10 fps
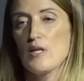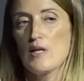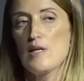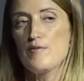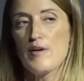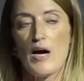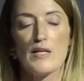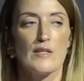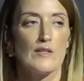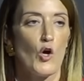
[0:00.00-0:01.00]
living
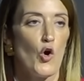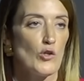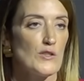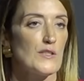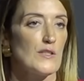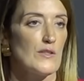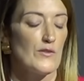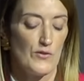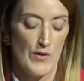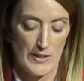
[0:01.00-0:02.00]
under the constant
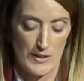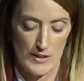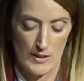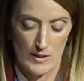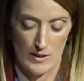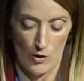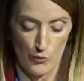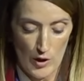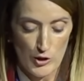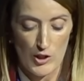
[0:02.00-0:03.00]
threat of
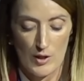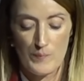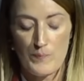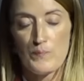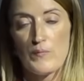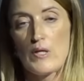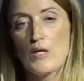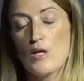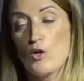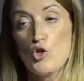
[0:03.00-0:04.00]
Russia.
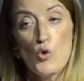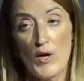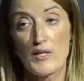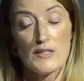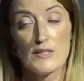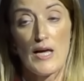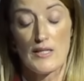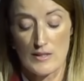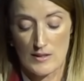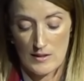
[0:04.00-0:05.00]
You
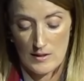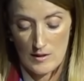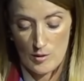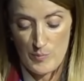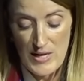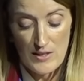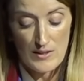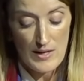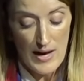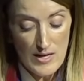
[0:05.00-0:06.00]
understand better
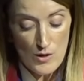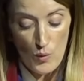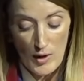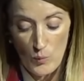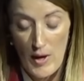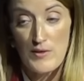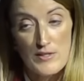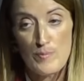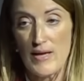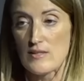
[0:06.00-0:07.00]
than anyone why
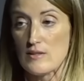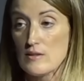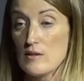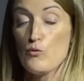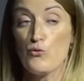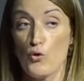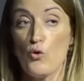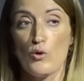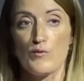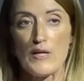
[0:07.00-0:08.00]
this matters for
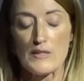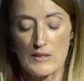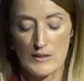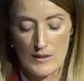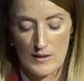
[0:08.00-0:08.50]
all of us.